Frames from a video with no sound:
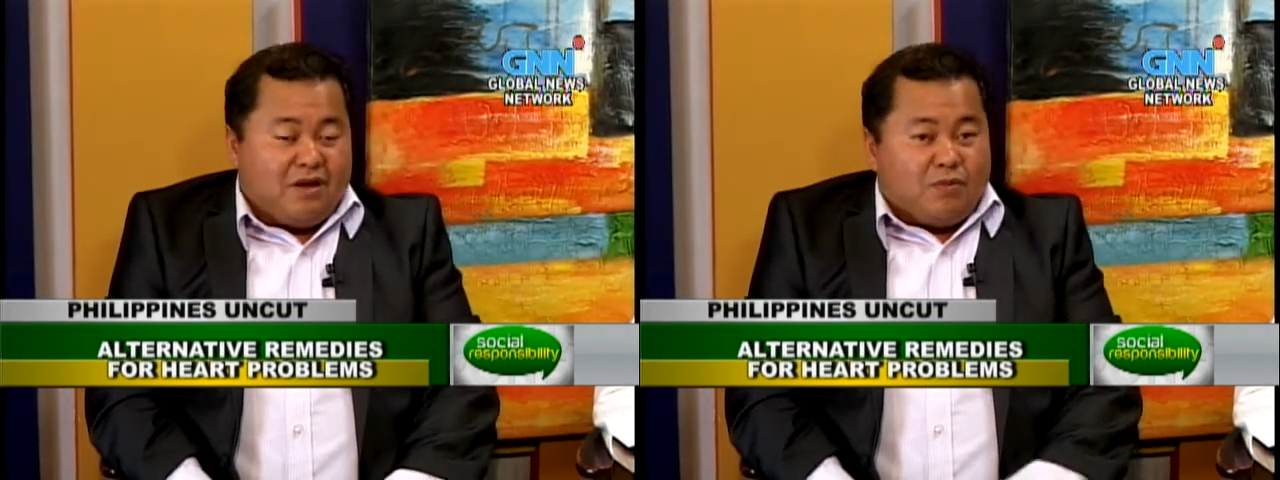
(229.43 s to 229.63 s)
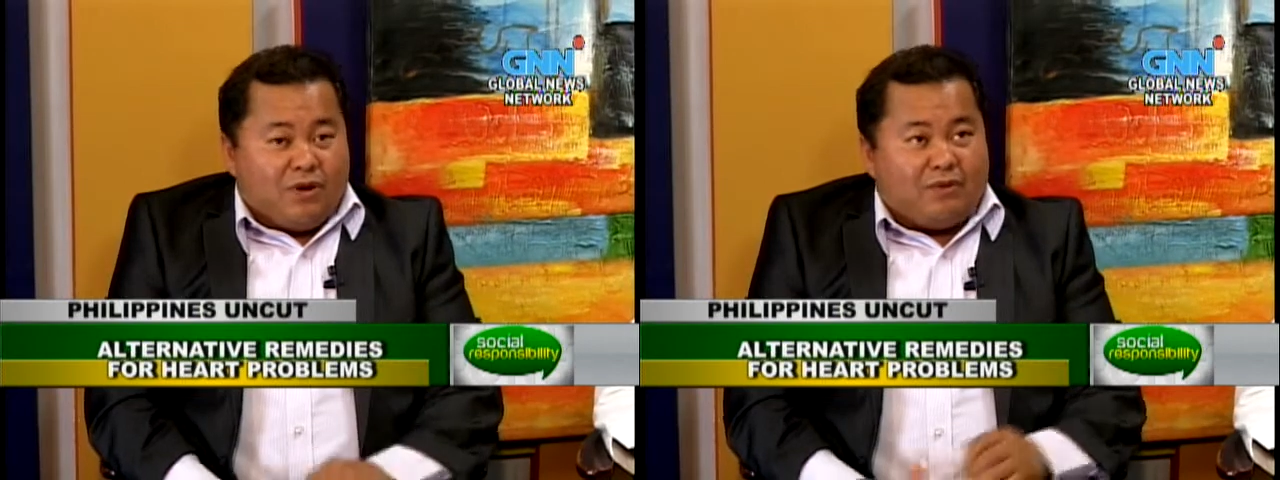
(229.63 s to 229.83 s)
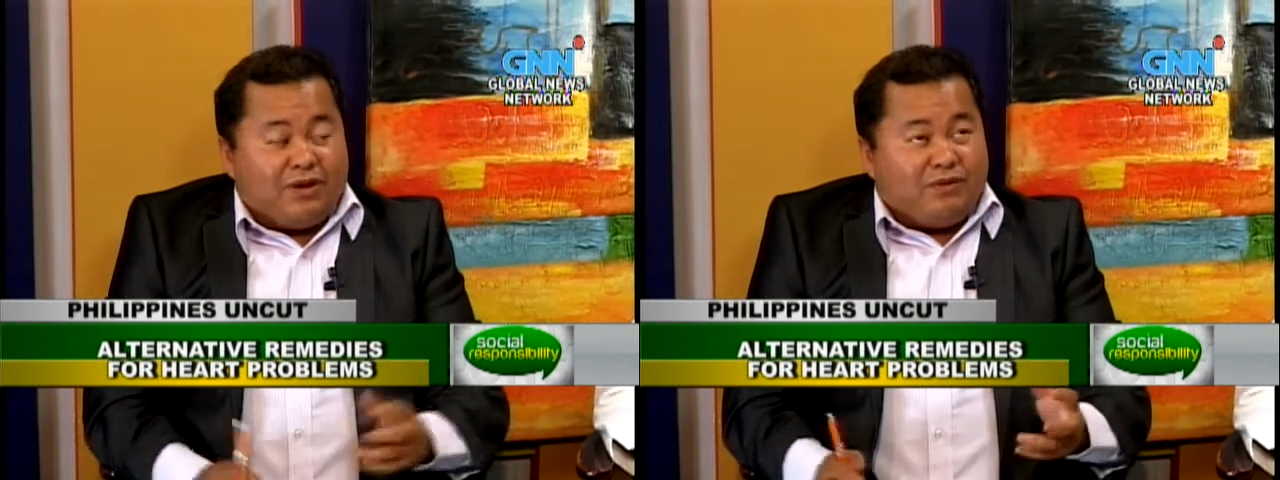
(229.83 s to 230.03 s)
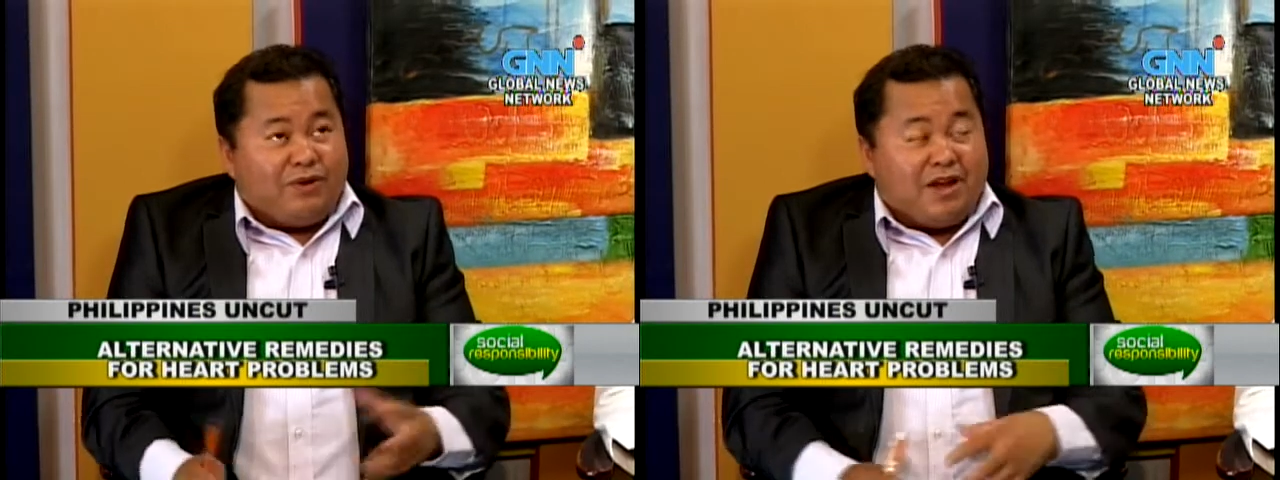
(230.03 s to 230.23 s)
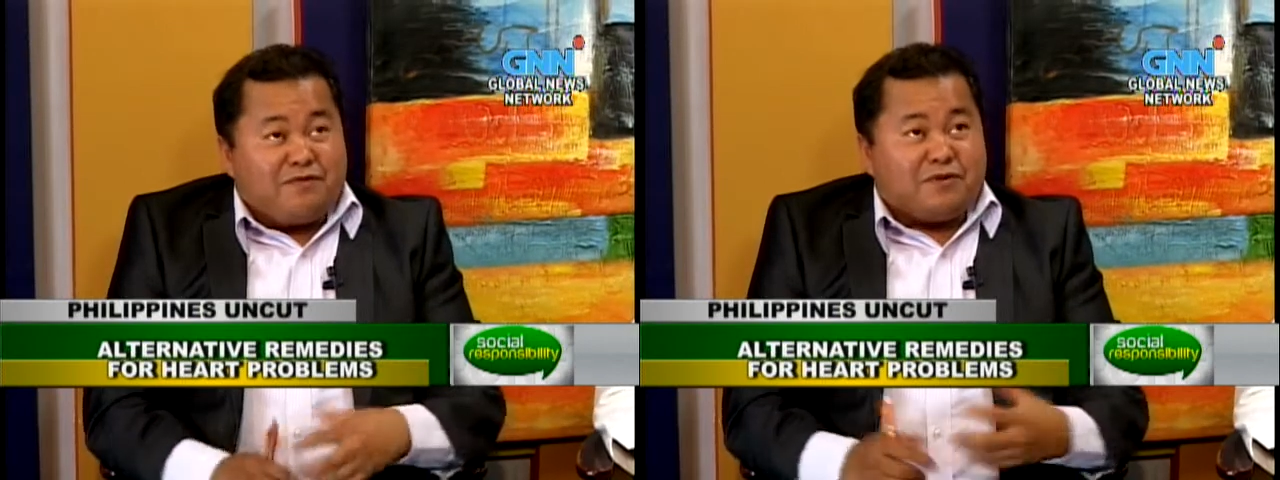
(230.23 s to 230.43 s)
well, when,
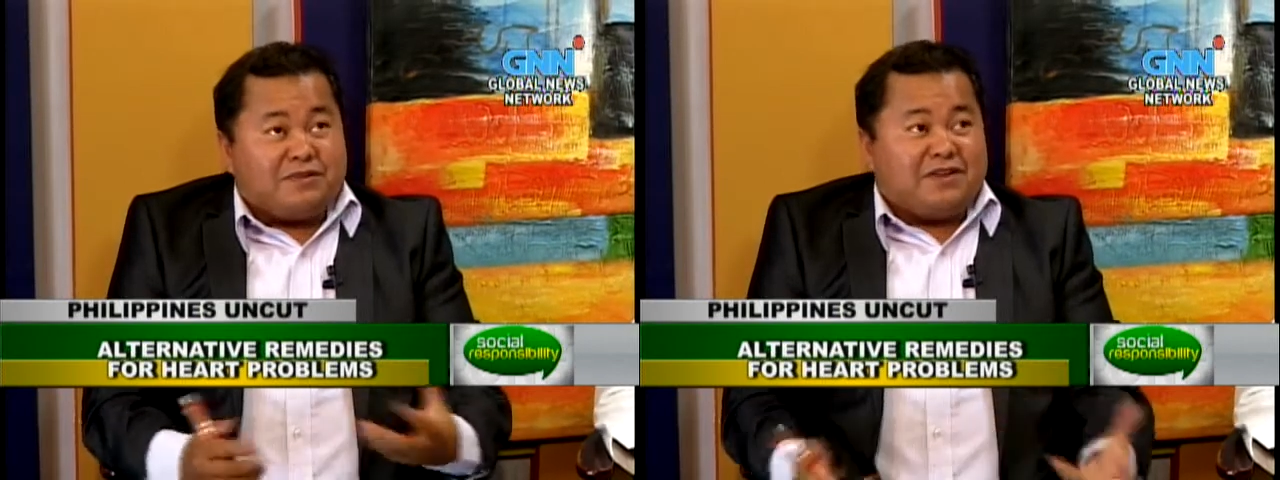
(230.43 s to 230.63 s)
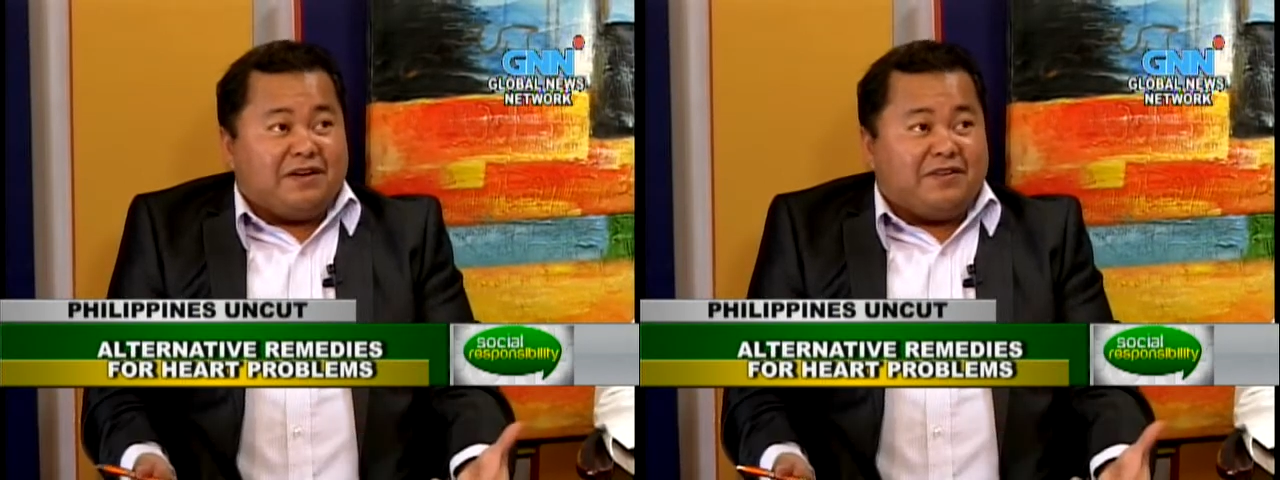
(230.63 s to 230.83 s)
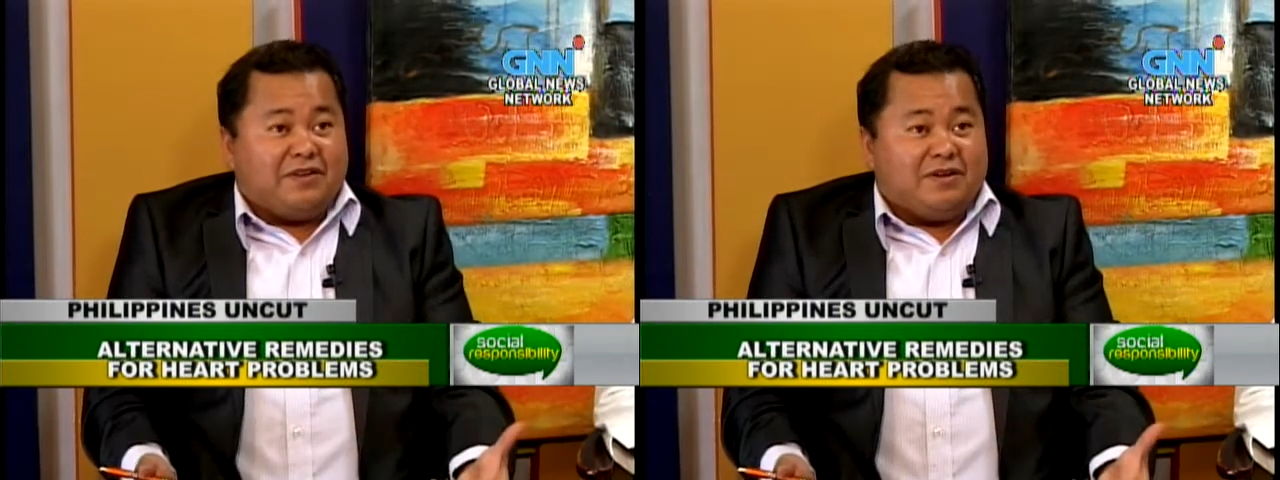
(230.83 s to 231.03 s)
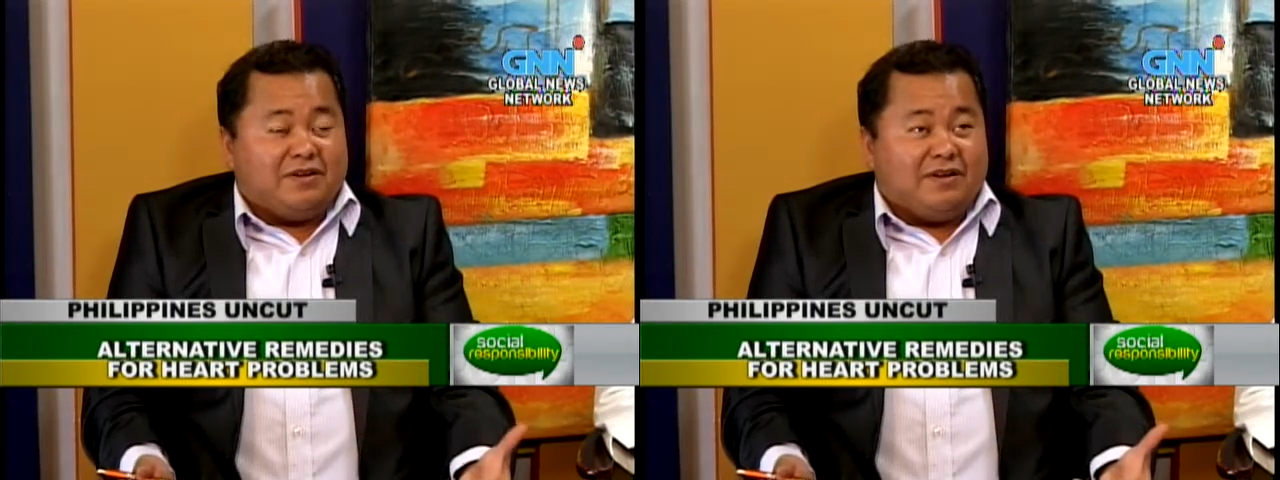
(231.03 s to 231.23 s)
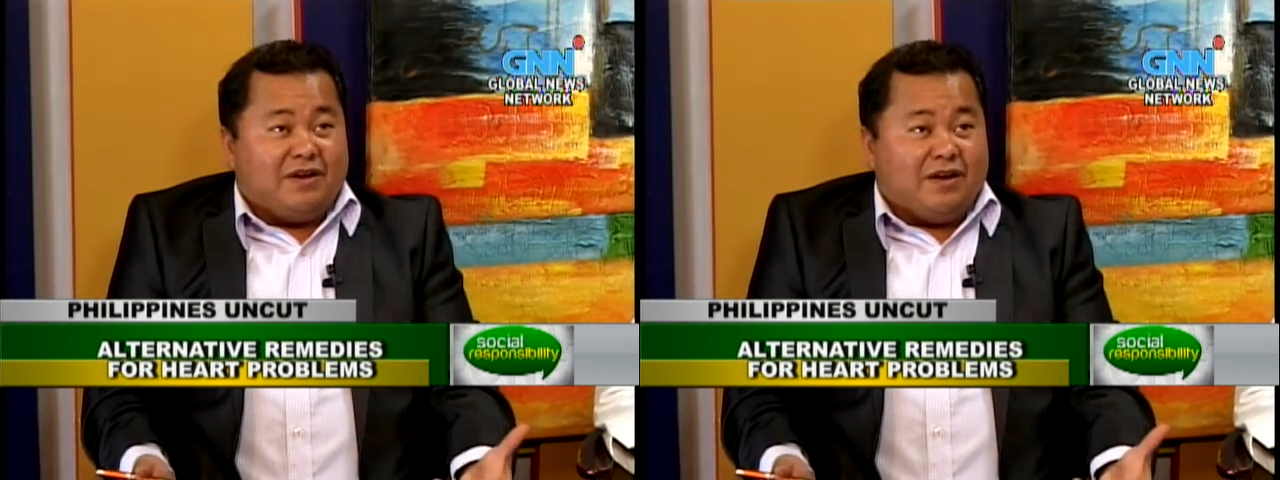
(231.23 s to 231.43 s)
when I first started the,
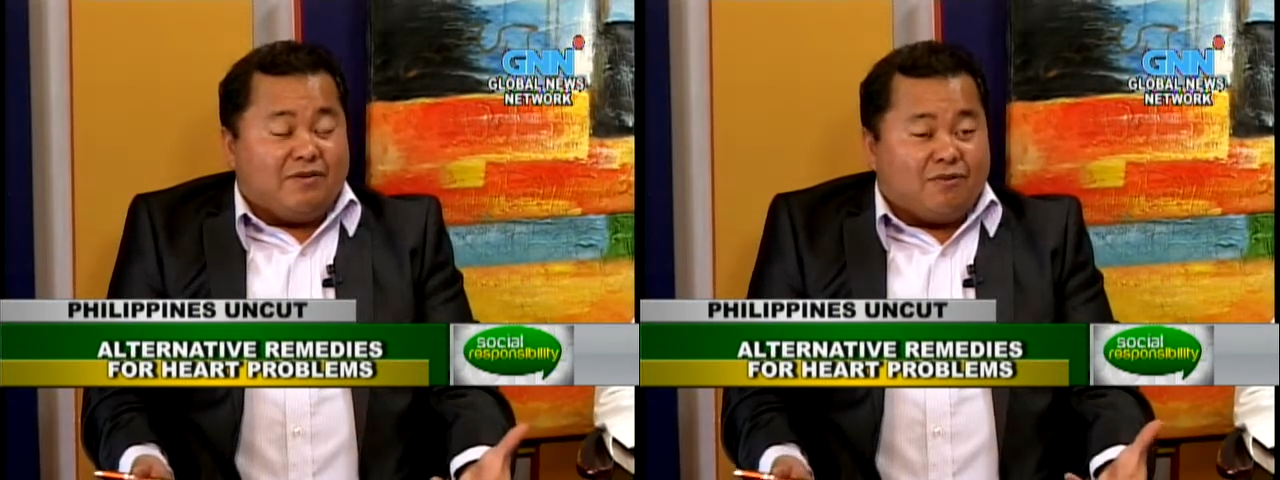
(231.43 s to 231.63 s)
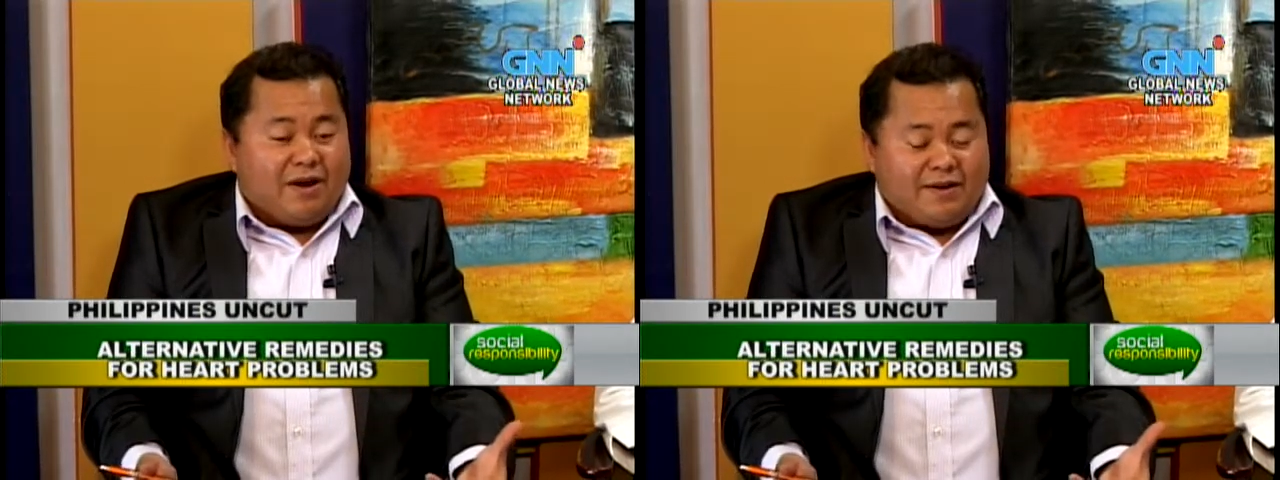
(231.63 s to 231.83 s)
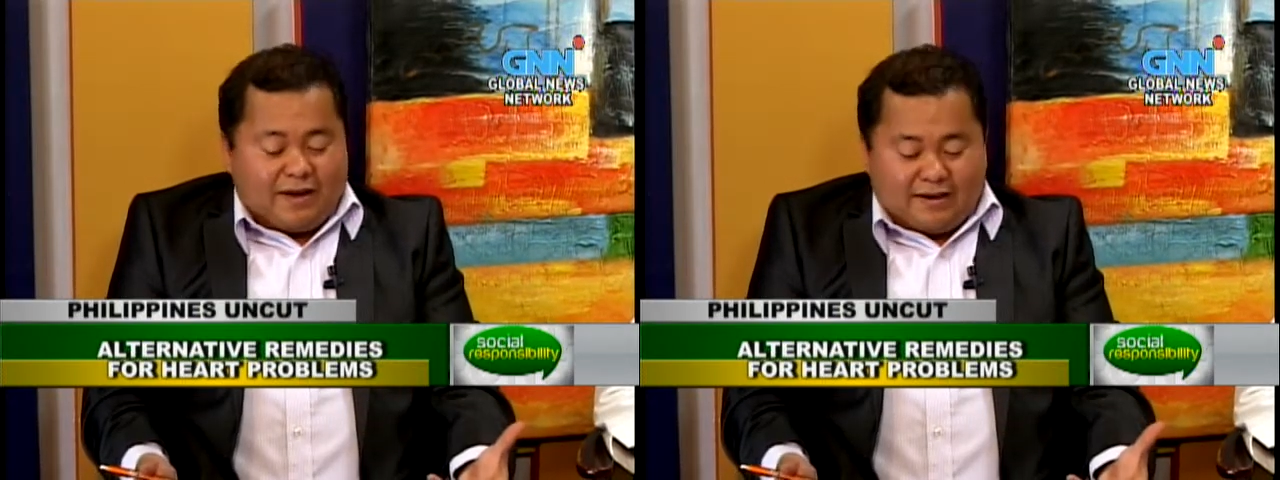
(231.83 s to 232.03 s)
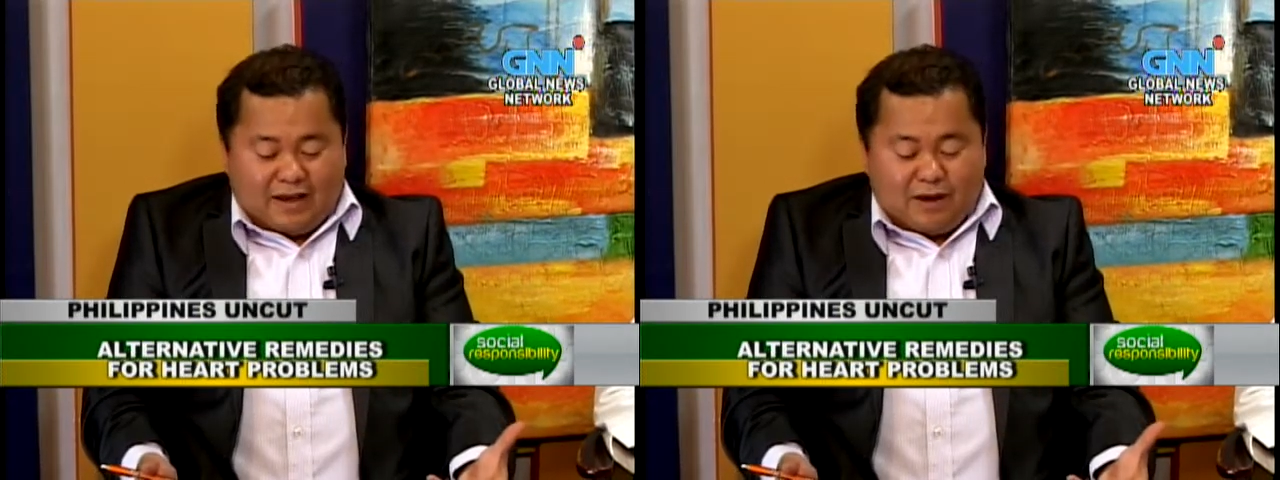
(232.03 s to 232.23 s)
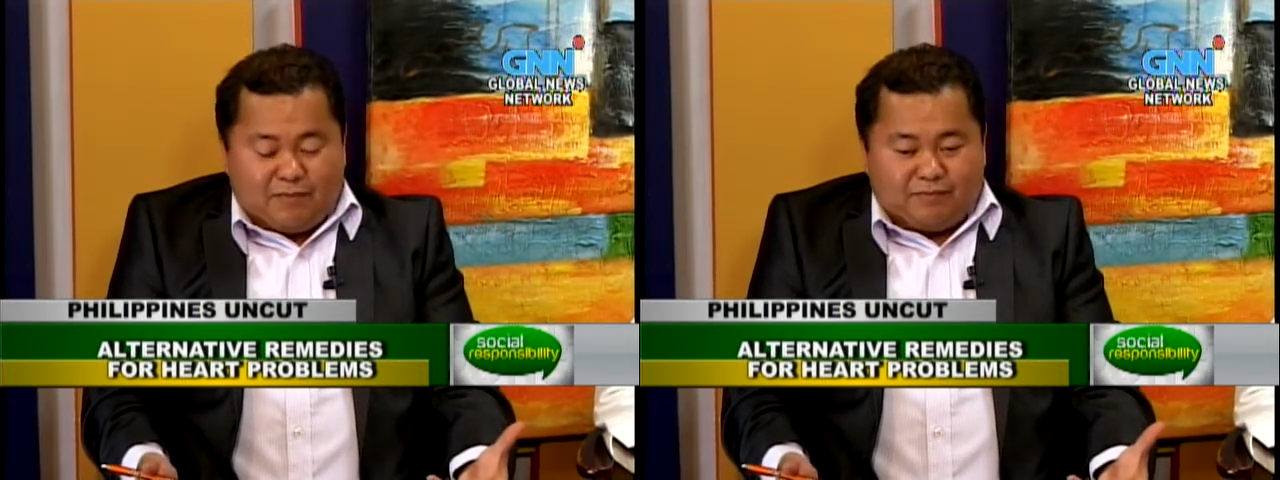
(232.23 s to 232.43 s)
uh, I run, I,
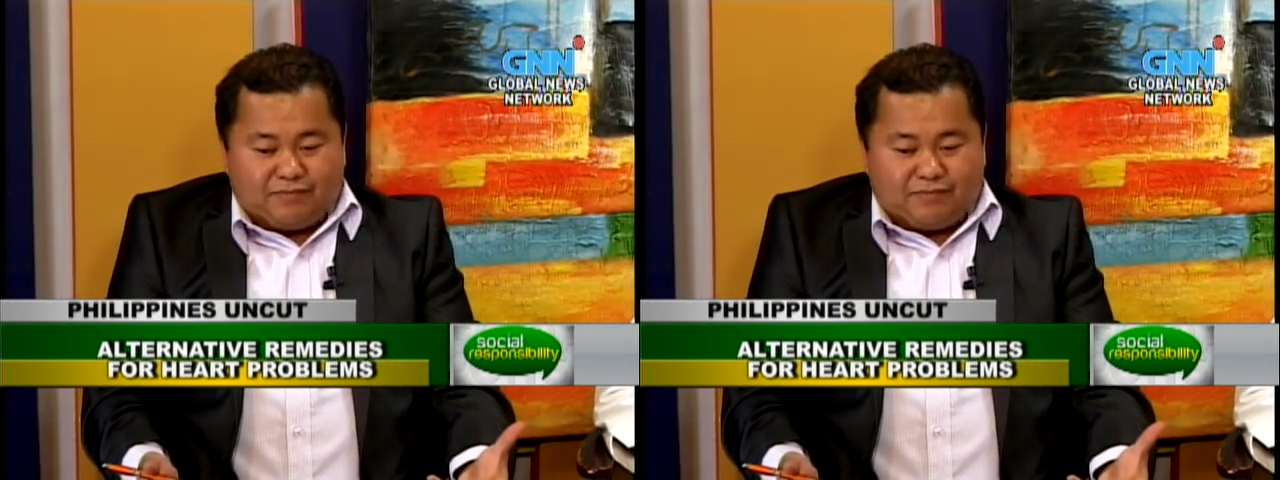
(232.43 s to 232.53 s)
um,